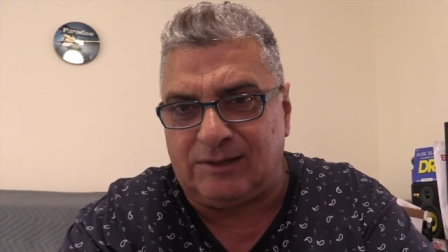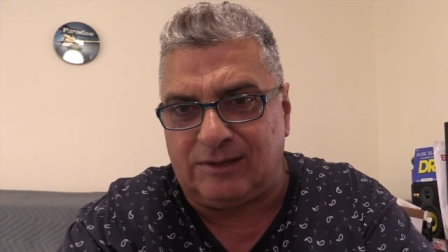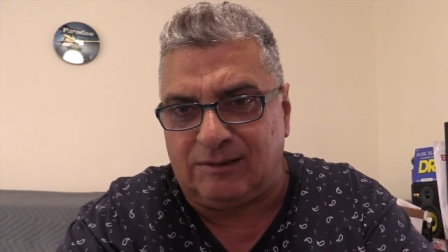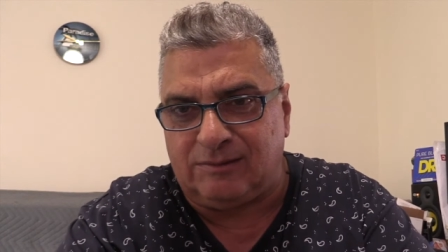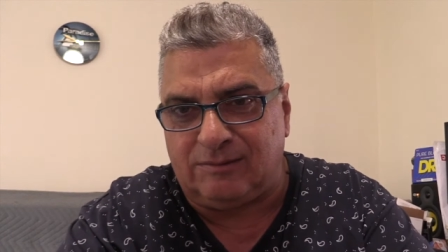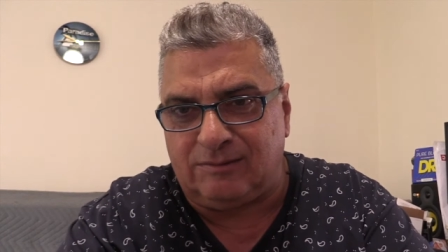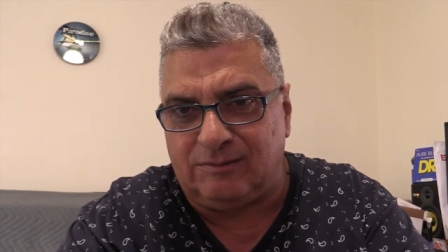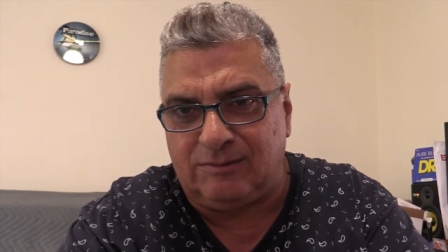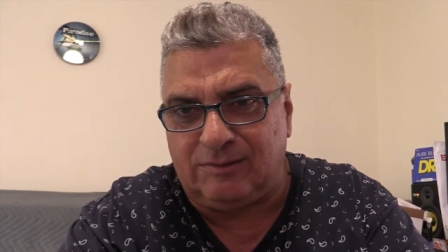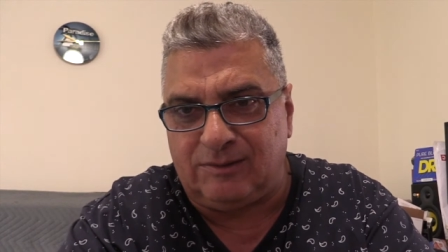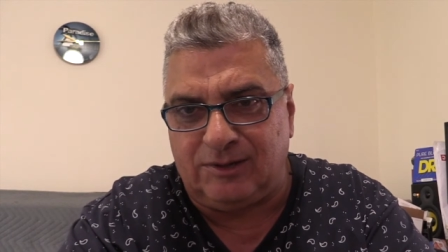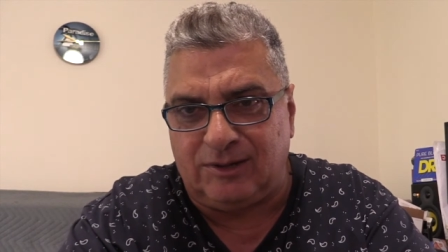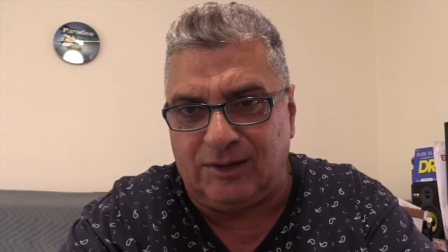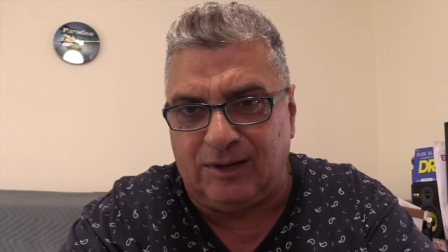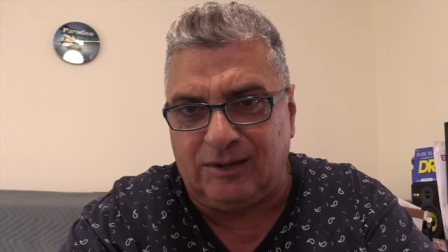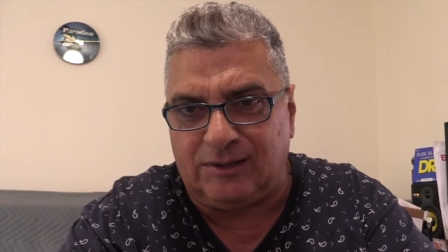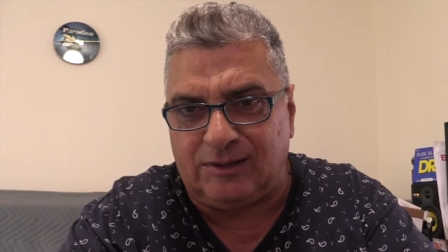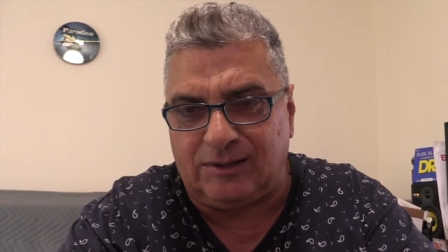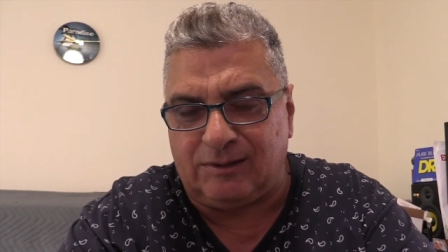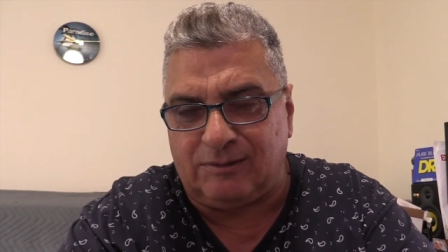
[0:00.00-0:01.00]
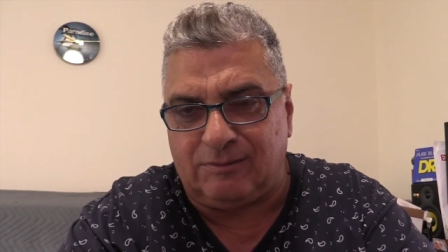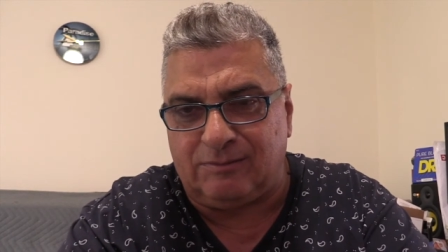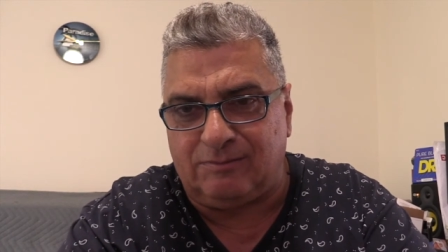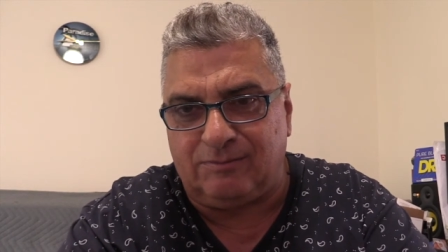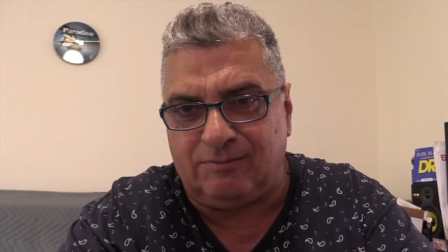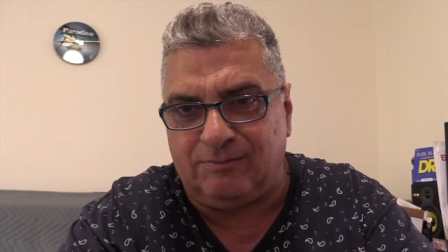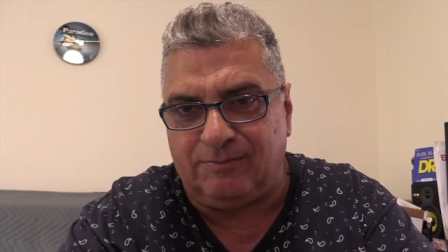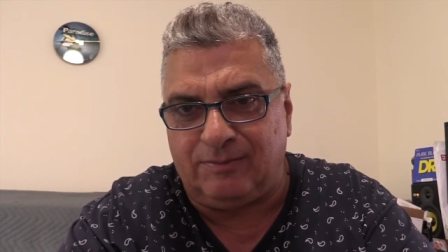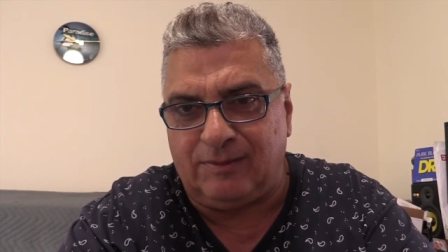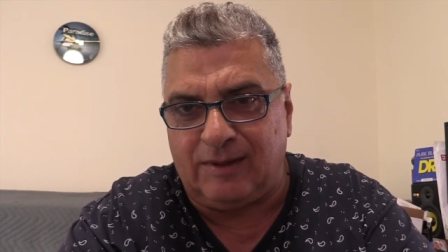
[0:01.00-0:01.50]
and sheets and
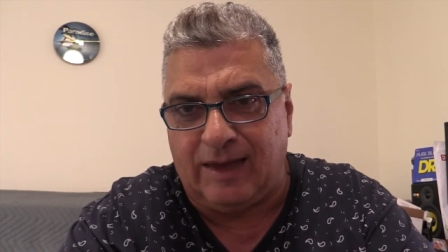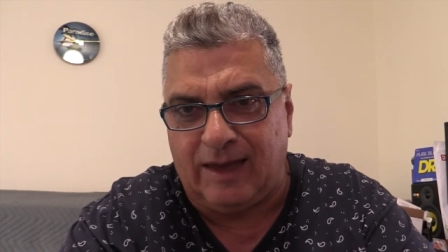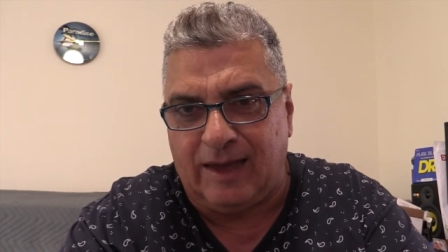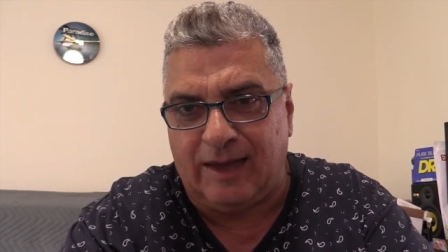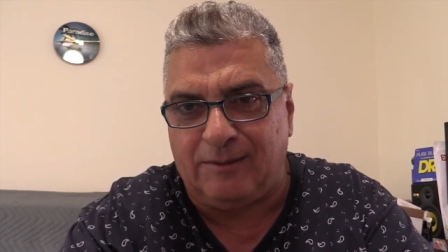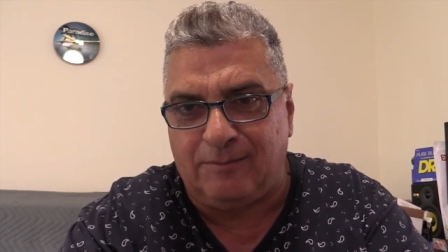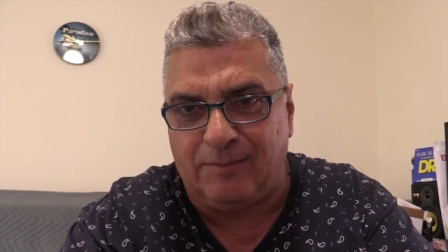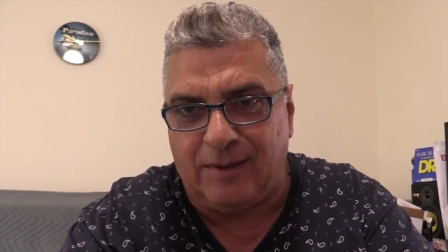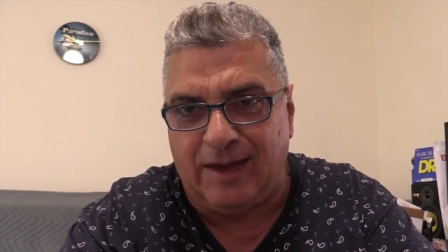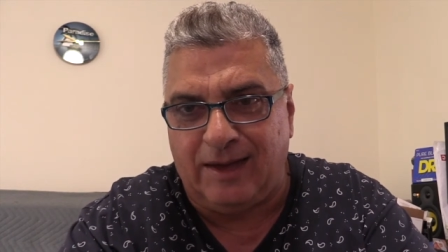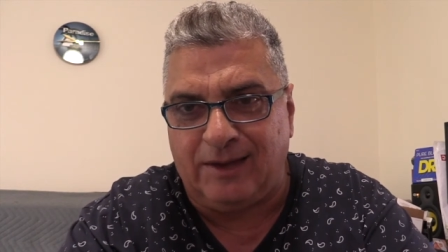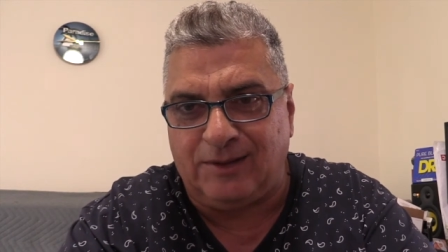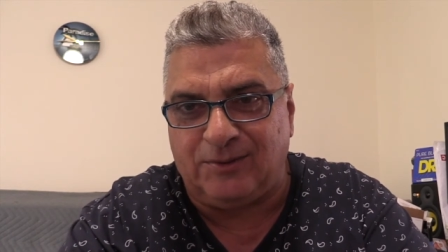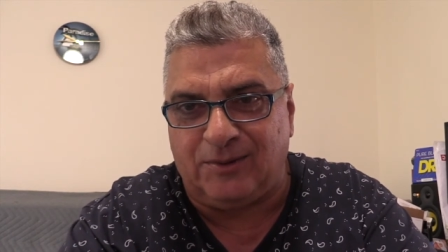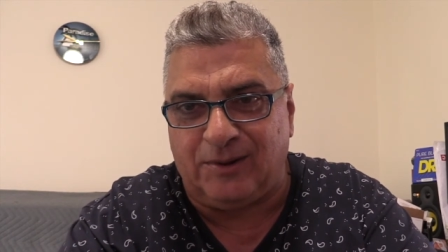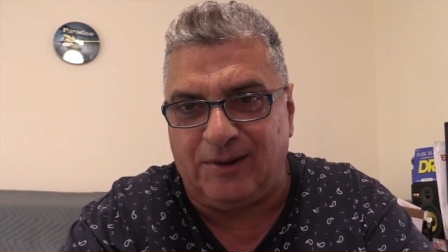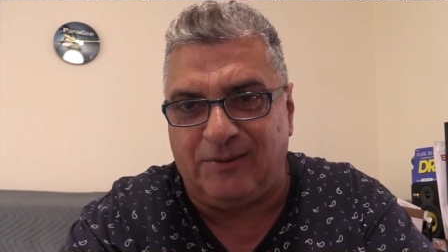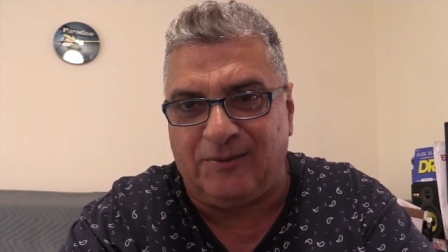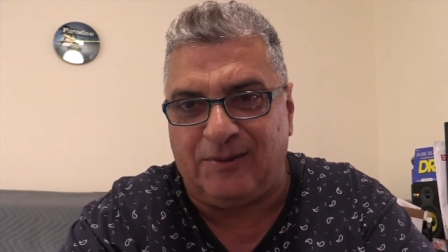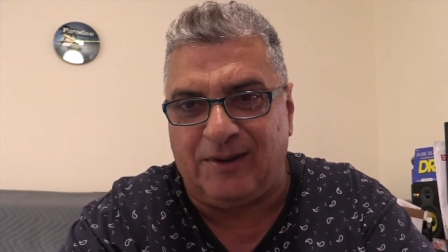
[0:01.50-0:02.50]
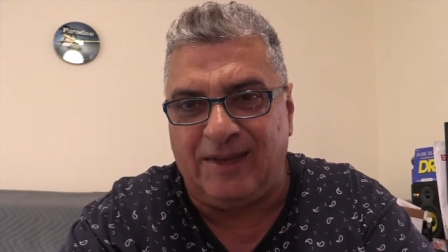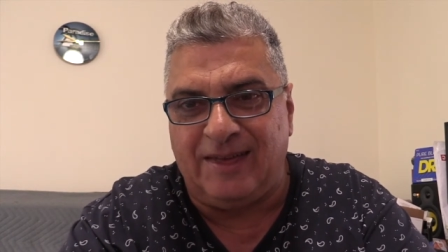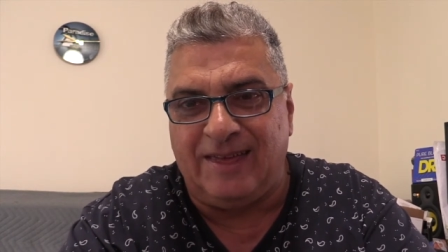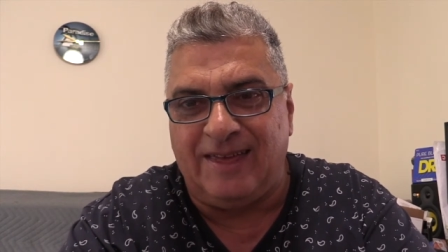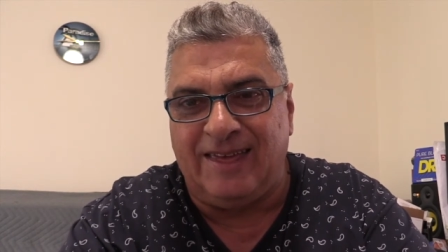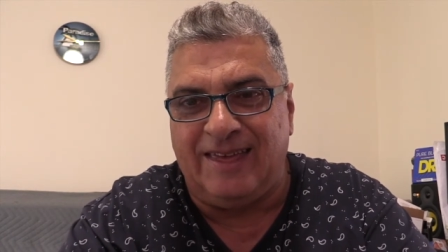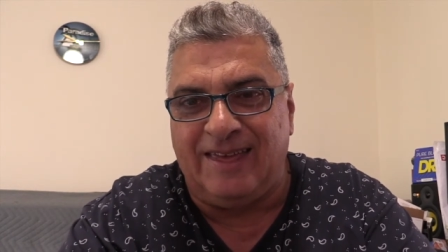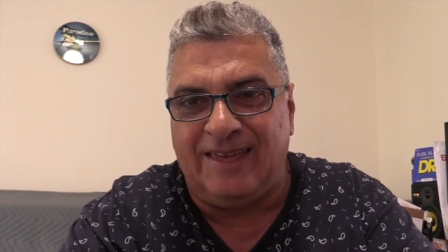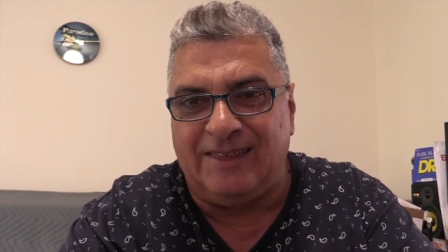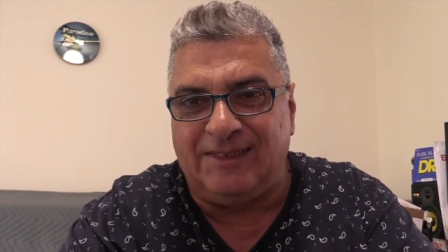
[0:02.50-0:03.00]
handbags, whatever,
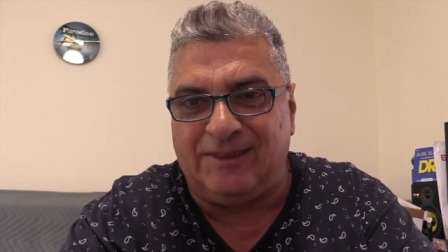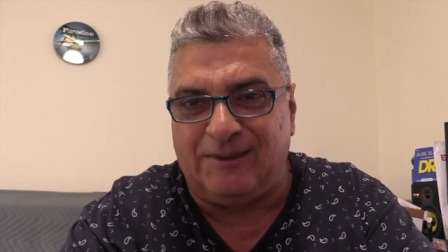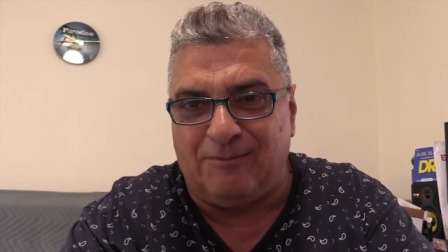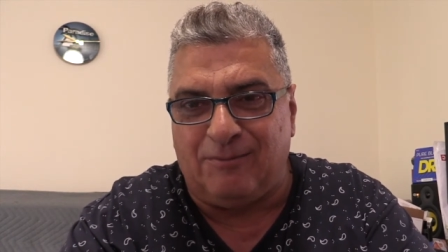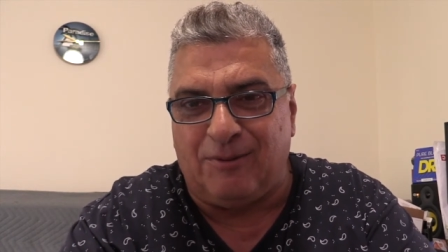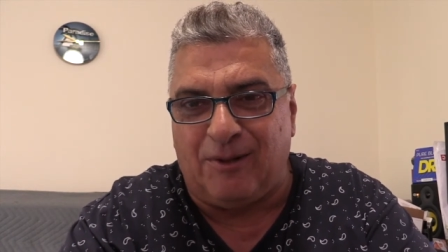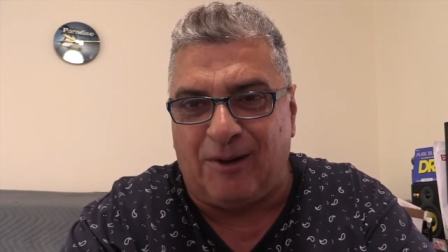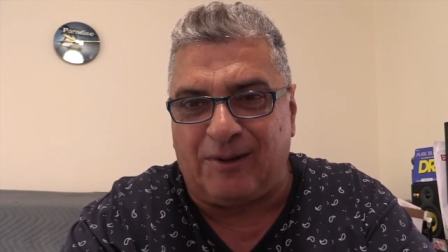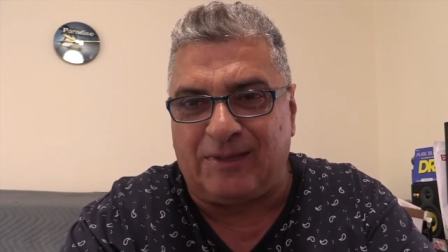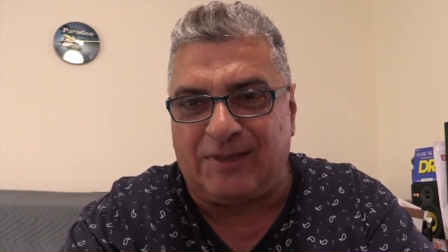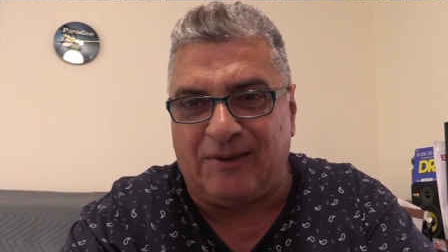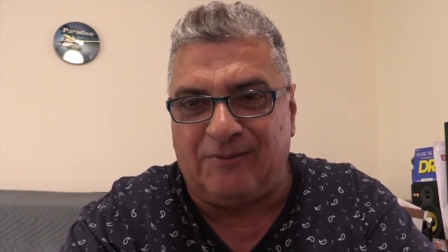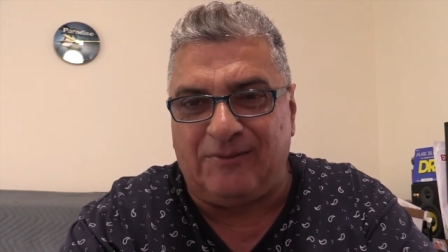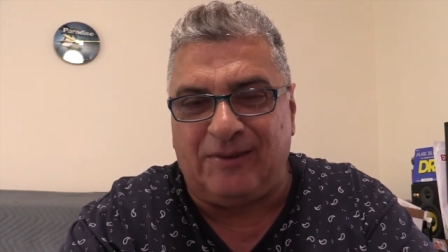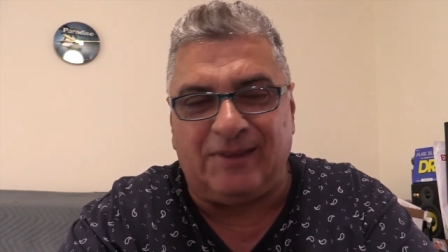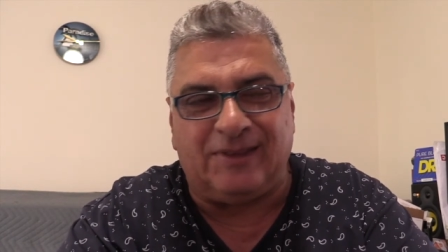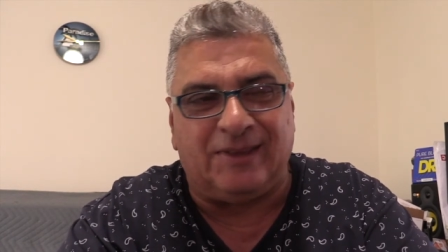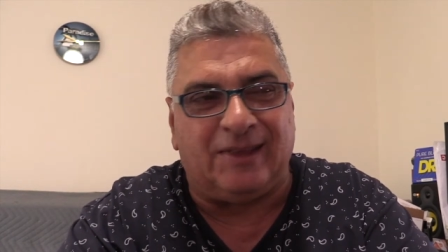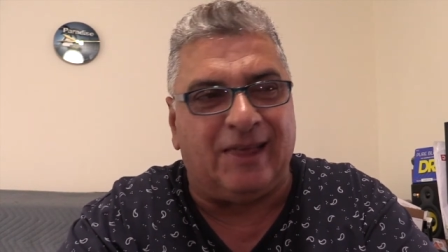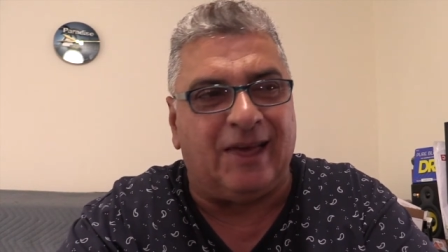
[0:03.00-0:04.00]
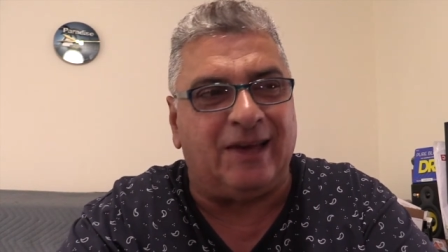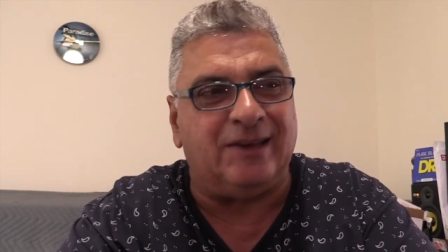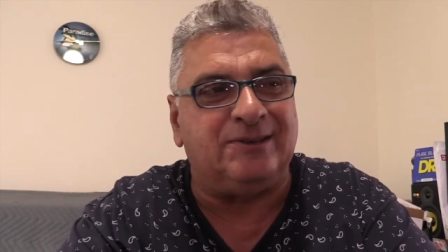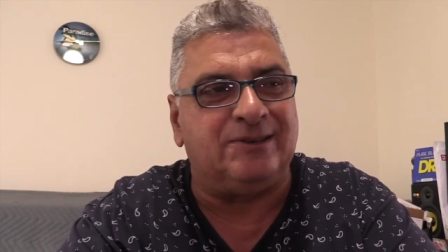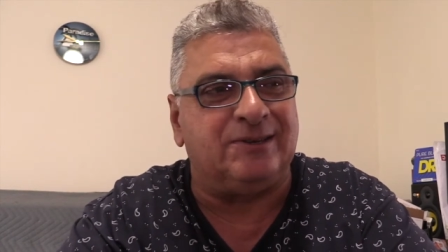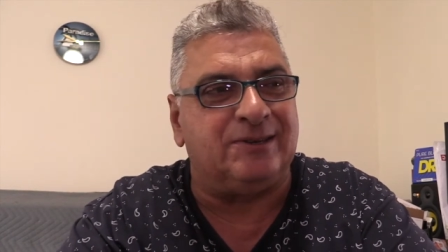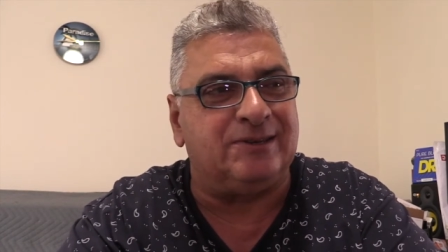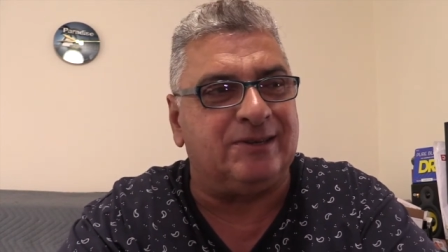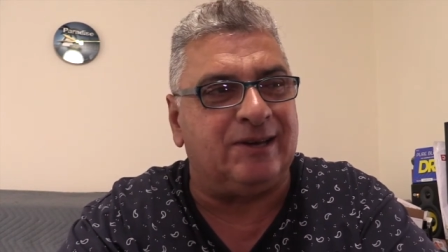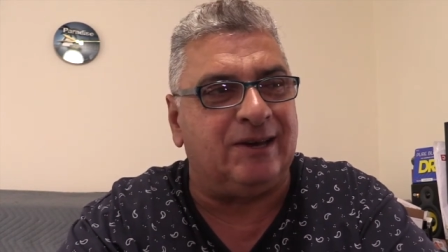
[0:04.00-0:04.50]
to block that
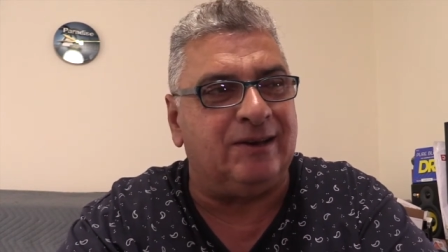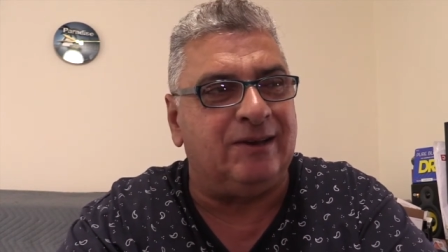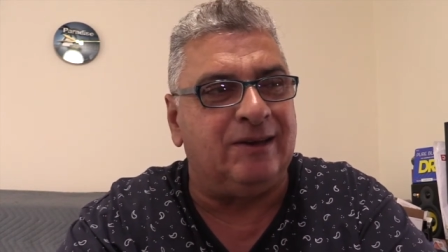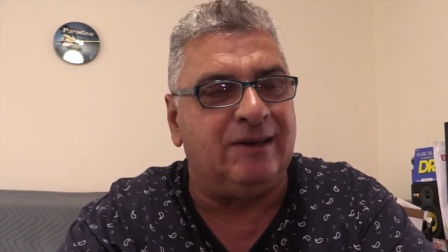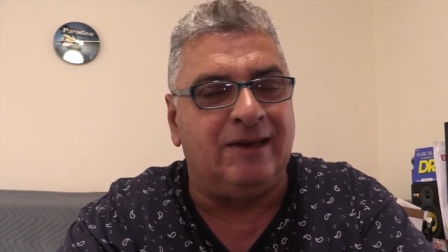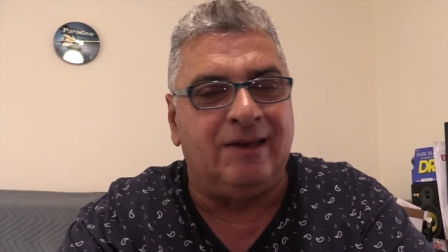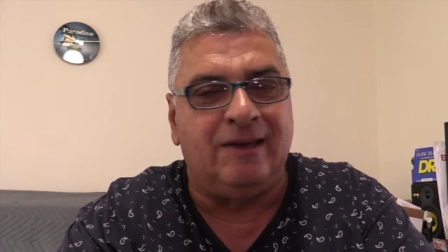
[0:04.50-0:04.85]
ventilation. So,